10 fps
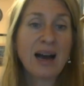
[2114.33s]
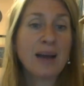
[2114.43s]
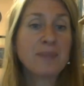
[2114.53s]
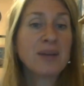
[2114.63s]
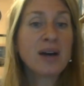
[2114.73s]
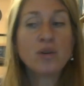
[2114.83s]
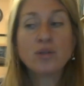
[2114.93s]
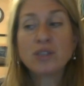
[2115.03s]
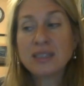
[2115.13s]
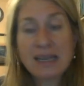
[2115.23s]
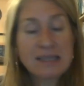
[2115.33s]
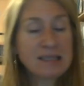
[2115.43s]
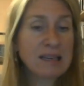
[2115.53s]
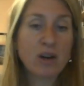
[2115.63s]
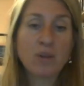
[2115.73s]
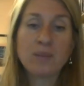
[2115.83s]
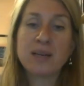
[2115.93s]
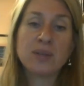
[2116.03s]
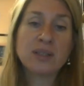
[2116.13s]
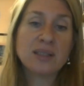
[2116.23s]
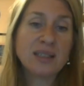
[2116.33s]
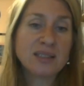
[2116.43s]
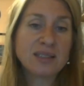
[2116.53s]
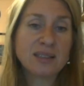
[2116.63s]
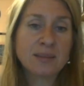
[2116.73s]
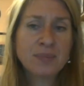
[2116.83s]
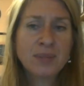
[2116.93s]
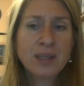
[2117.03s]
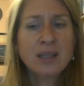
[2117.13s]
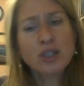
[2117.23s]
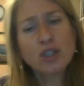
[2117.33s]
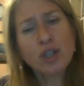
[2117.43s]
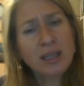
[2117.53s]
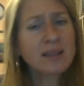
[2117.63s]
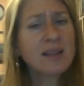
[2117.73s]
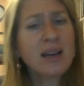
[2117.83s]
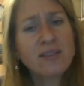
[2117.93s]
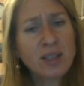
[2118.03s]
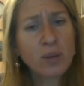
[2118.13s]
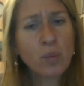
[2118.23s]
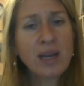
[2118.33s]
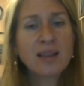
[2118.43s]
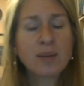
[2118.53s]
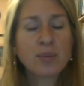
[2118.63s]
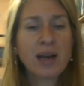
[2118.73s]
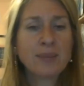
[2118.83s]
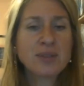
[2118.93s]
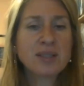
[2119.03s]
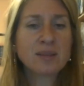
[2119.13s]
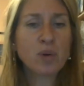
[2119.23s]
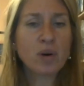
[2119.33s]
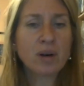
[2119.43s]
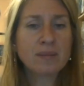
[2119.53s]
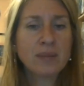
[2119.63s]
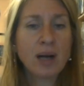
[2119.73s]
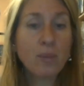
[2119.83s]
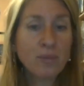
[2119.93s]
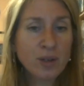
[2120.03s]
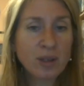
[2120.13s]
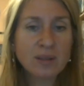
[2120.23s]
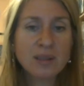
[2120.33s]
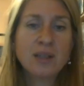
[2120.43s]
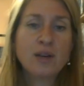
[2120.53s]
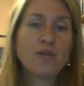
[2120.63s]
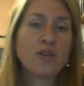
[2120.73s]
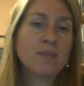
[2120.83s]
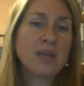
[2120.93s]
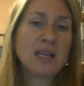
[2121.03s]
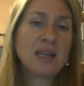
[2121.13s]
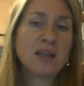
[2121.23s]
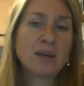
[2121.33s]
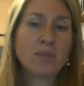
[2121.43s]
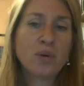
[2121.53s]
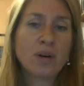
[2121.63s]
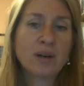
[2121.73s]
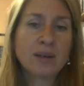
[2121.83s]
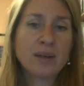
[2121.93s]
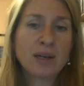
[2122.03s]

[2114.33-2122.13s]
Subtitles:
I'm now testing out my ability to look at life in a way that perhaps is more helpful for me, a more